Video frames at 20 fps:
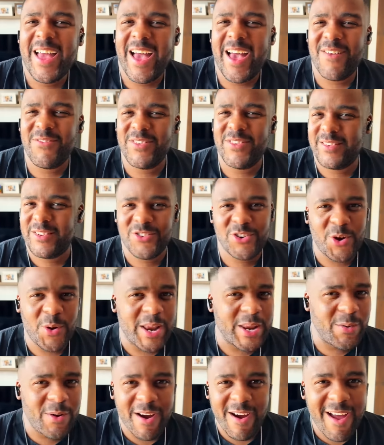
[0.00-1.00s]
you go
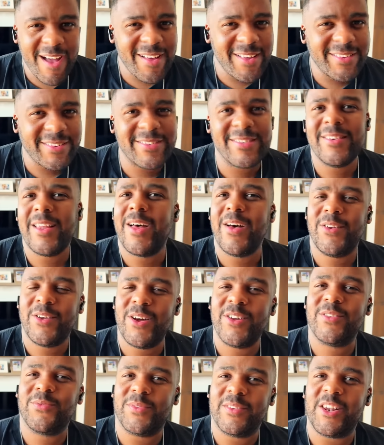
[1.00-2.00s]
anywhere else? No, I
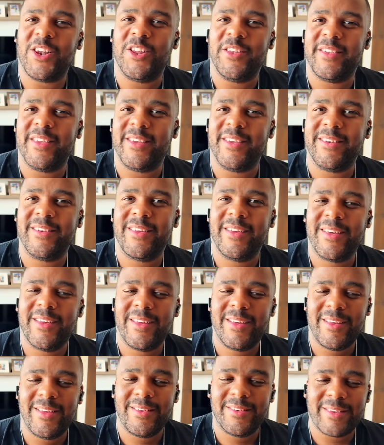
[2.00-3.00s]
just went to London.
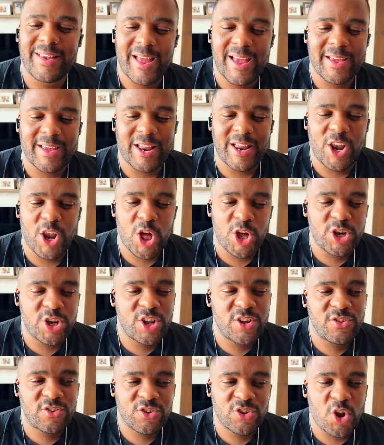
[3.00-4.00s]
It's like
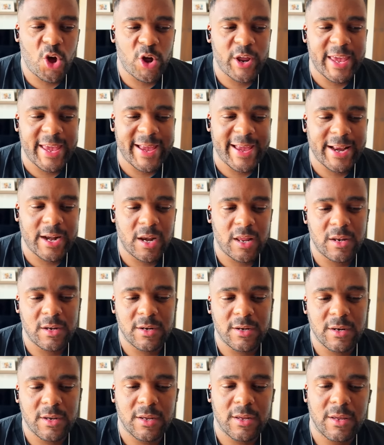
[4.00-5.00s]
London's not
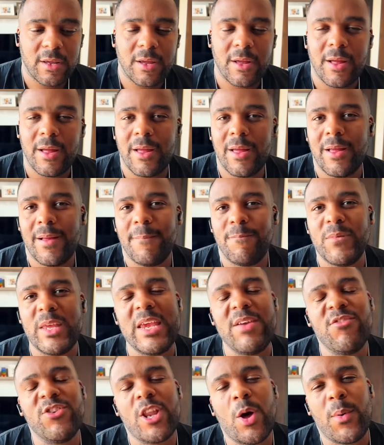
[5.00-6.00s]
England,
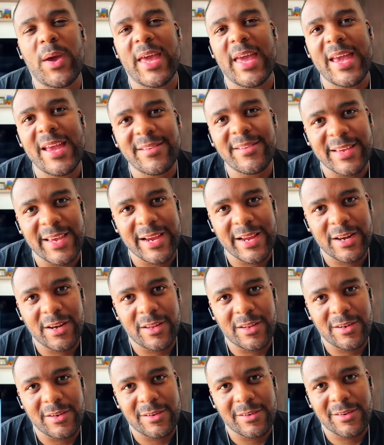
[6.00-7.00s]
even though it is
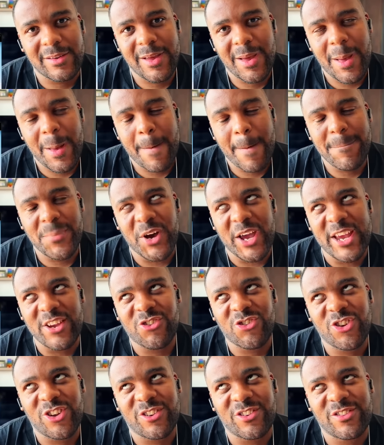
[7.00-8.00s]
England, but it's
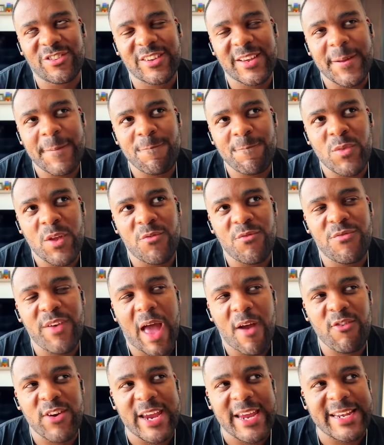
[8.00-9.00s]
just
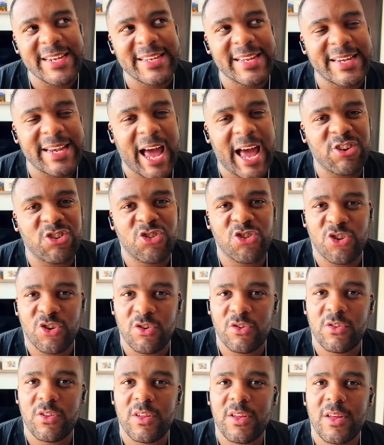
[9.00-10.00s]
very
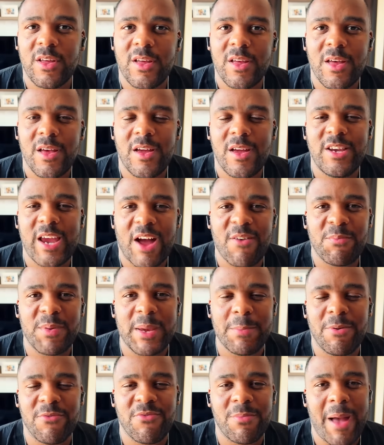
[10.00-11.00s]
international. You have
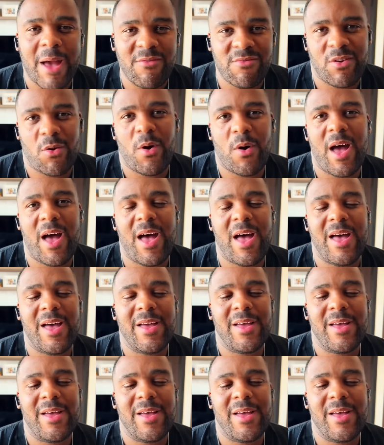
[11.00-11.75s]
people from everywhere.